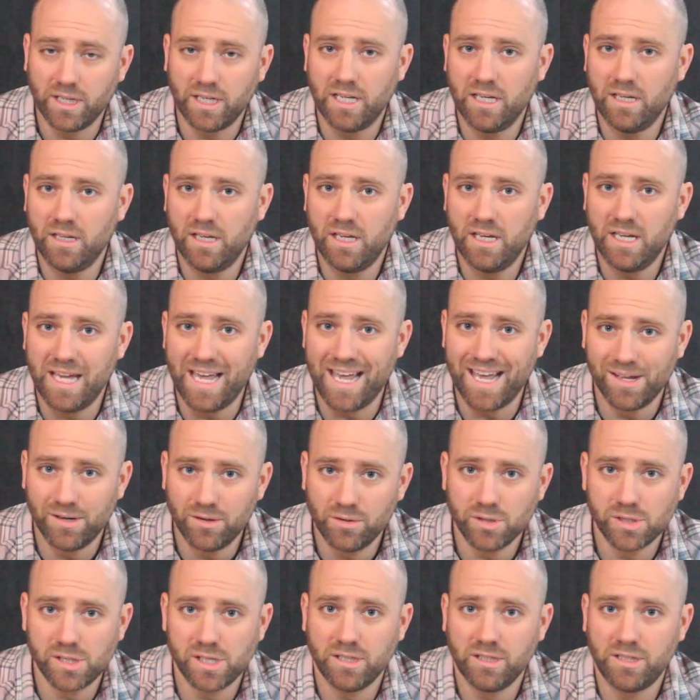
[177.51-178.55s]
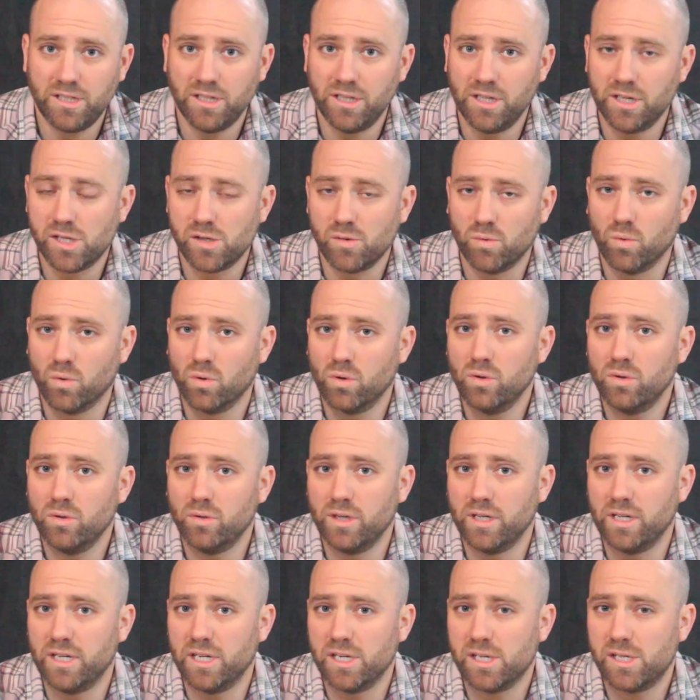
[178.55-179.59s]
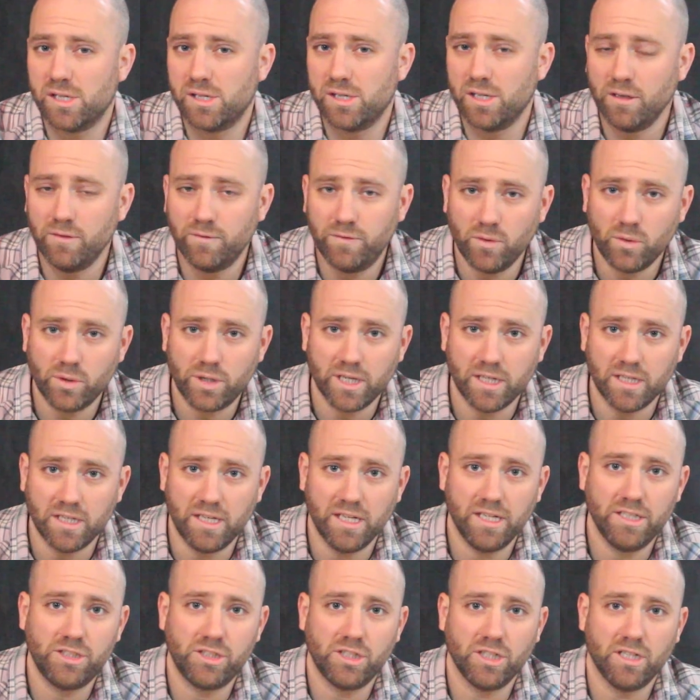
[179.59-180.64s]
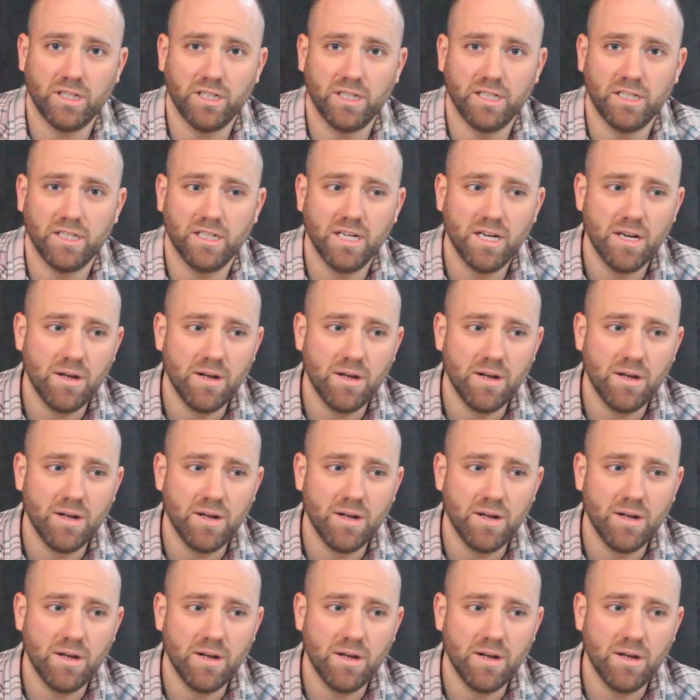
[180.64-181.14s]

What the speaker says: He enters into this world in its sinful condition